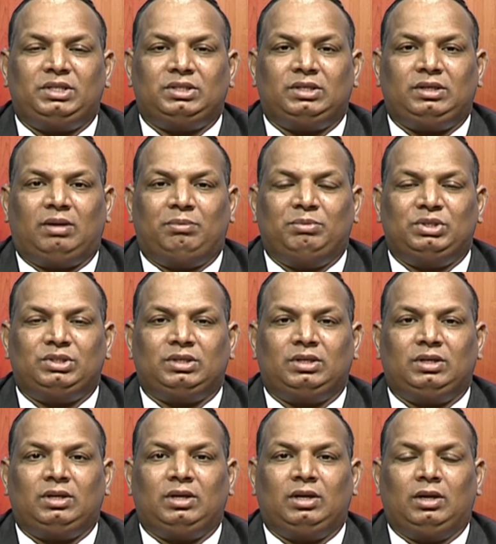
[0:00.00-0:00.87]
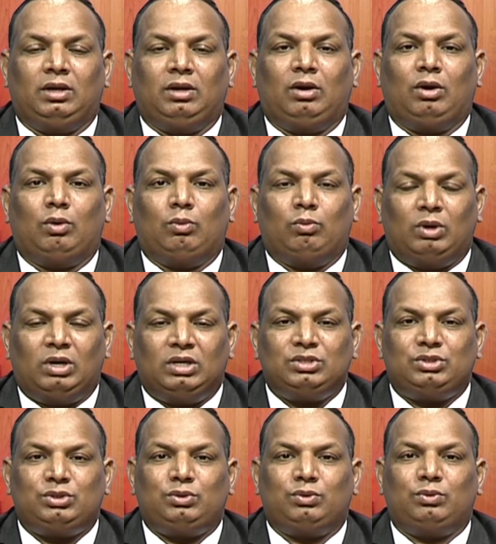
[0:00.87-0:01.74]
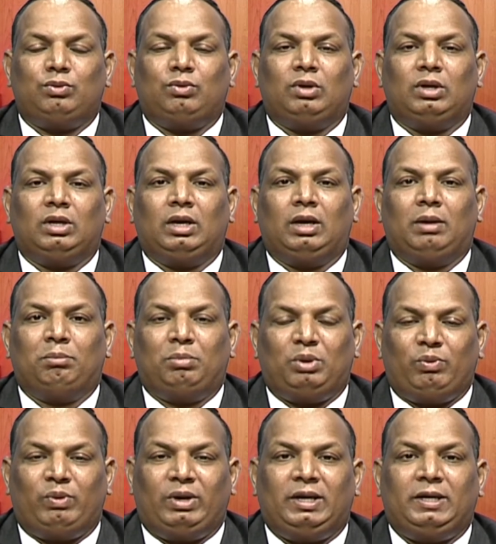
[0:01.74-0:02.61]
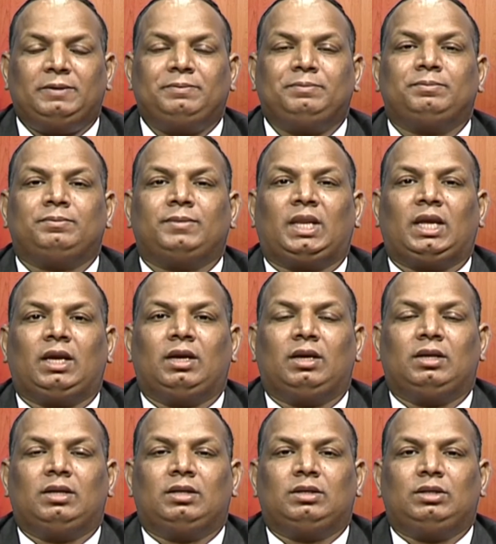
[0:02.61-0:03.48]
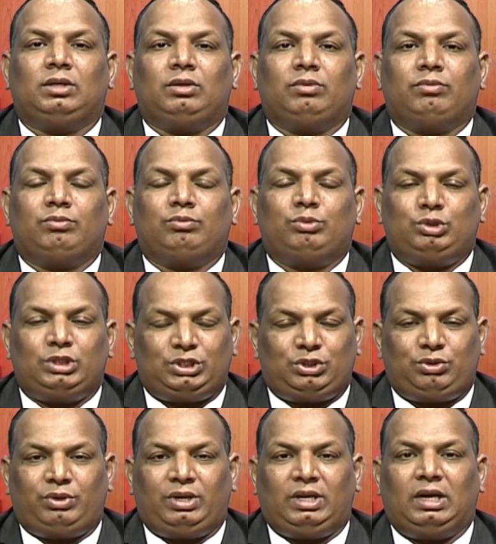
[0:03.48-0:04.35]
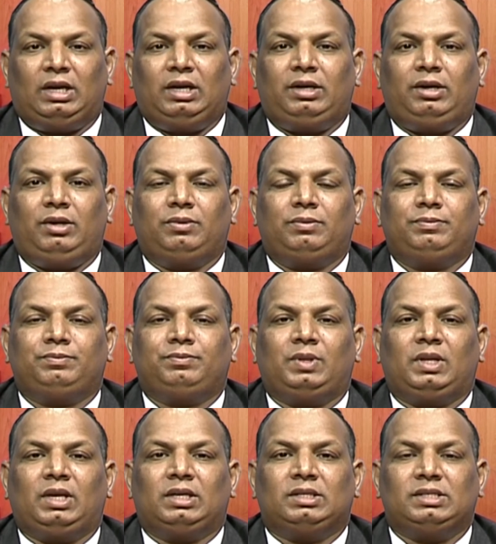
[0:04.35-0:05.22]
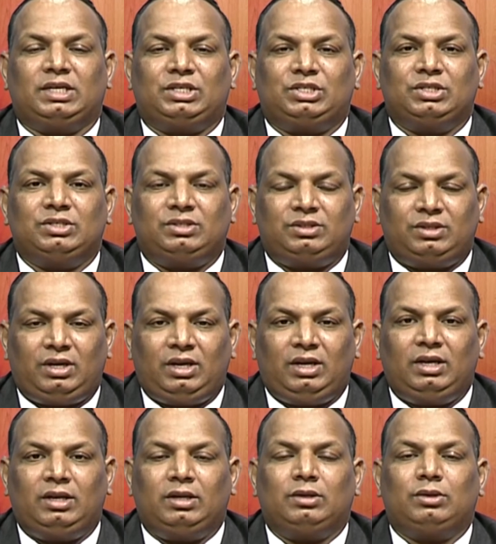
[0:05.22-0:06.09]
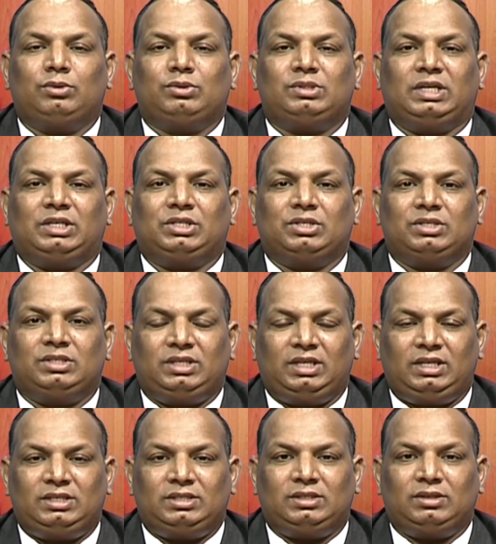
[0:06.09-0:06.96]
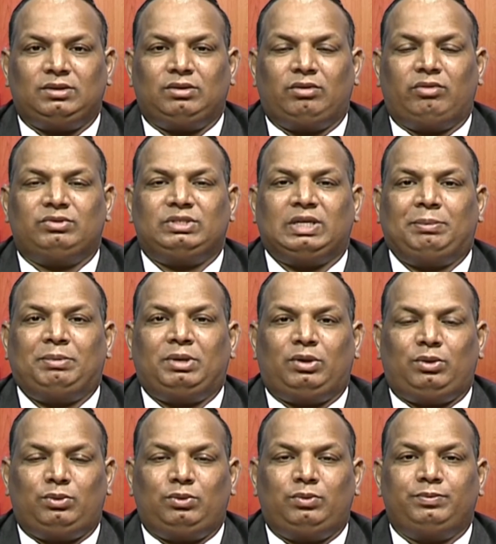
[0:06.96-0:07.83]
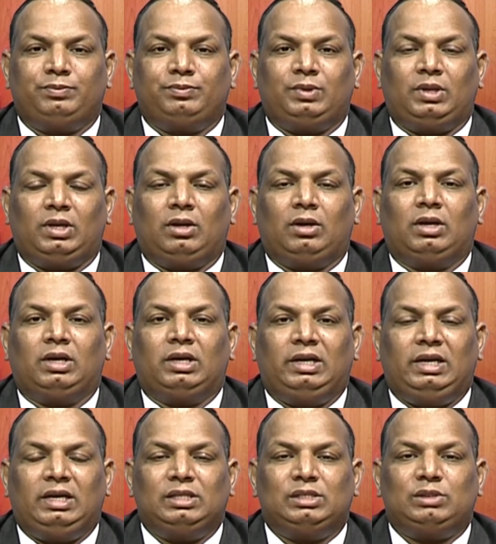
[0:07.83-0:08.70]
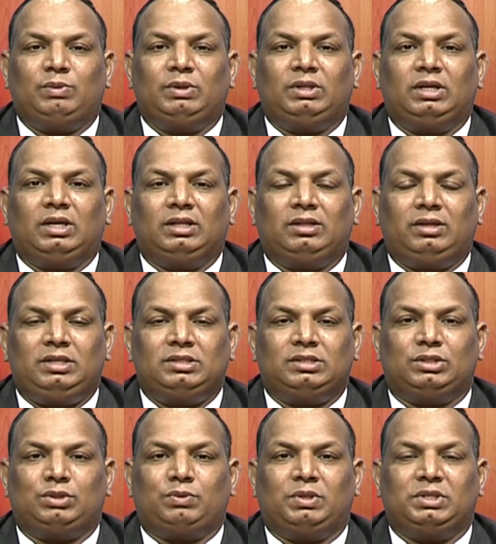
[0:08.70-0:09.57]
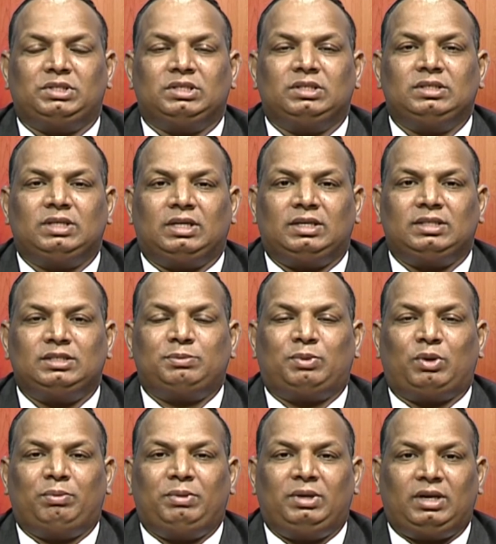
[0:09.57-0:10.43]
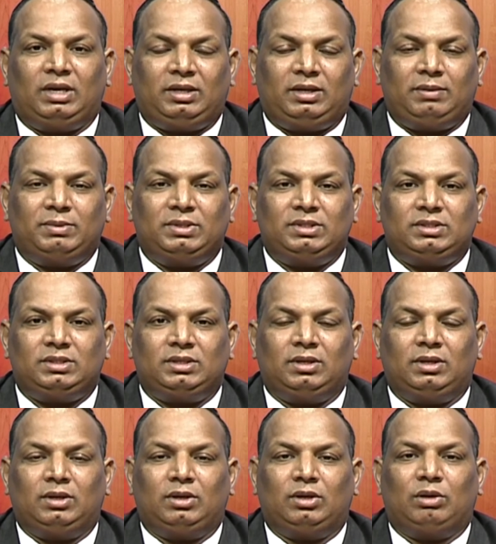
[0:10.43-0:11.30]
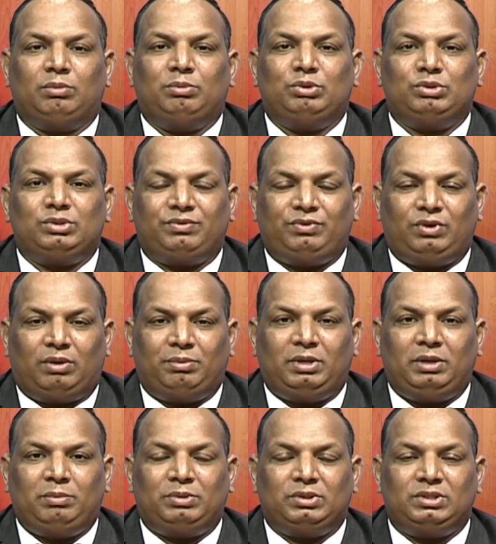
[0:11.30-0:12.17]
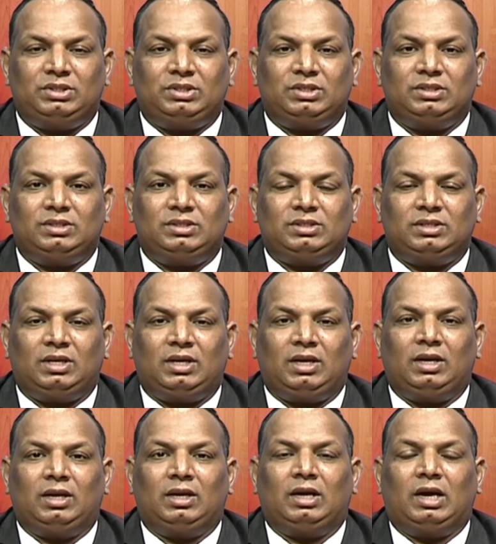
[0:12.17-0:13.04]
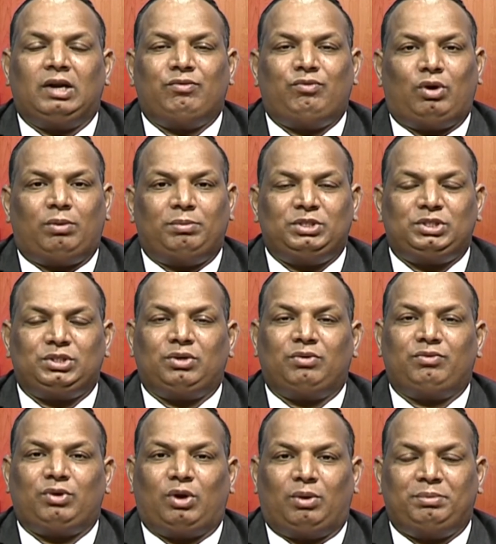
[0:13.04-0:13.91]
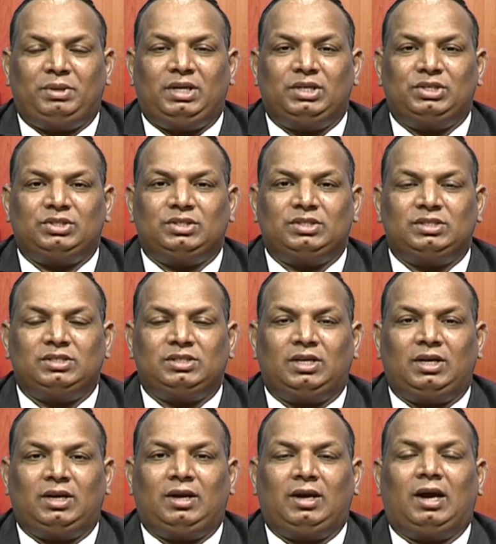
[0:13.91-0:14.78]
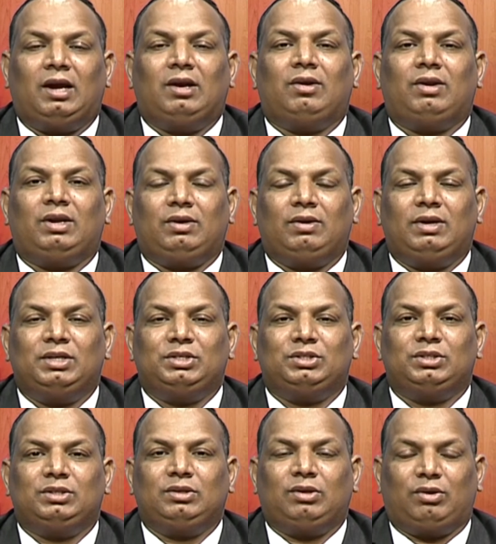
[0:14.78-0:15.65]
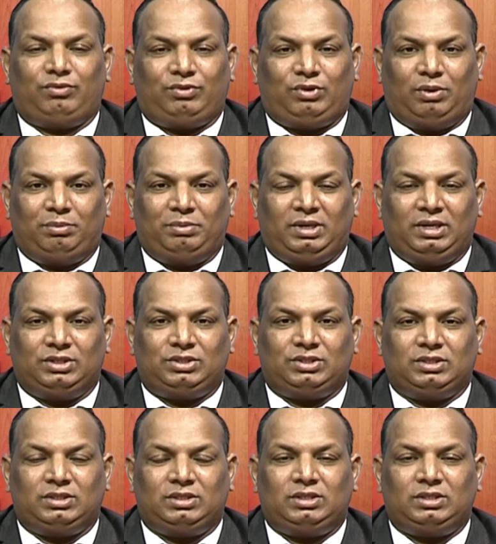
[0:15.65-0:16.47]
Commission works to prevent. Just to recollect you, sections 3 to section 6 of chapter 2 deals with 3 situations, that is prohibited agreements, abuse of dominant positions, and formation of combinations and regulation of combinations.